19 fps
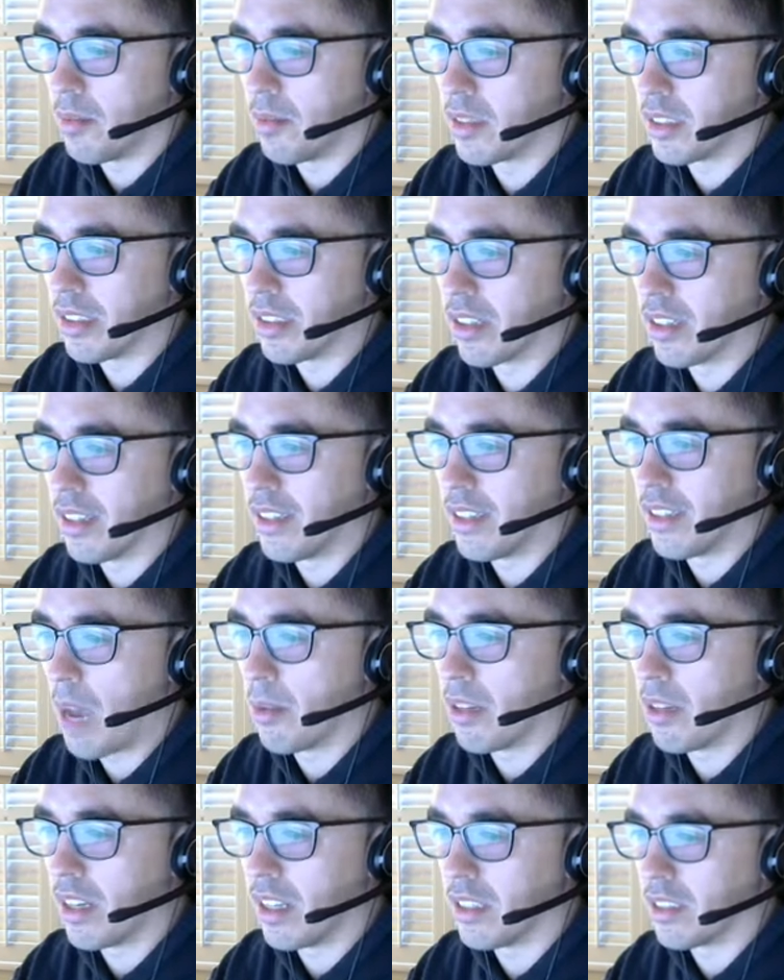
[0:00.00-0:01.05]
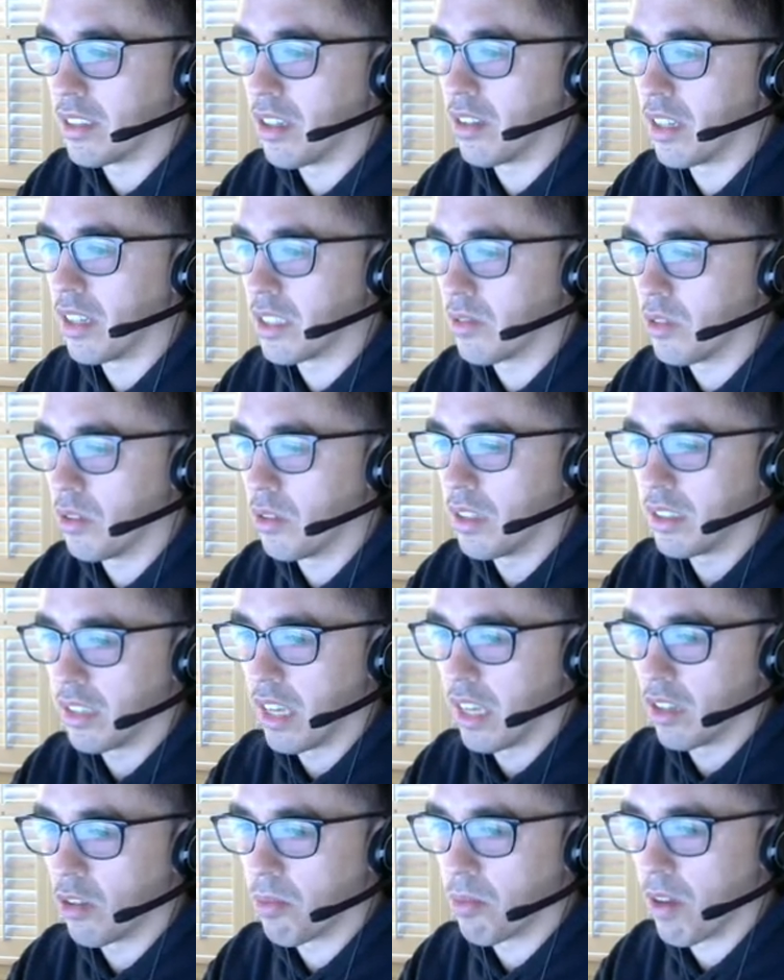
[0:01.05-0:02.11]
he's looking to dabble in NHL. Thanks for doing this.
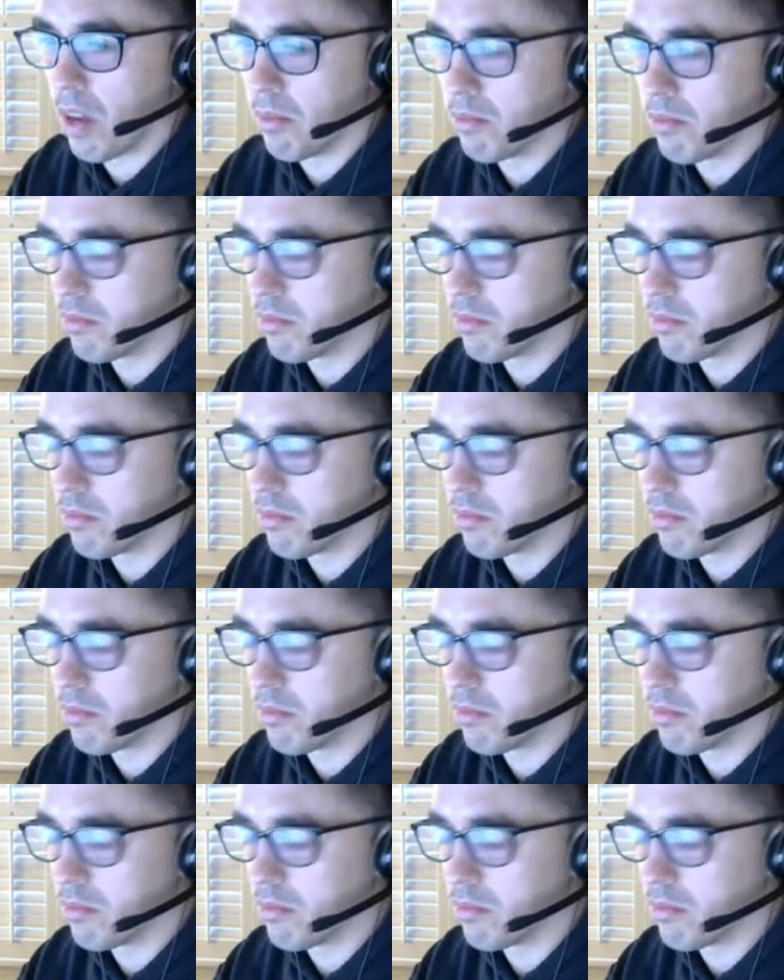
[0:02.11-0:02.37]
Yeah, no problem.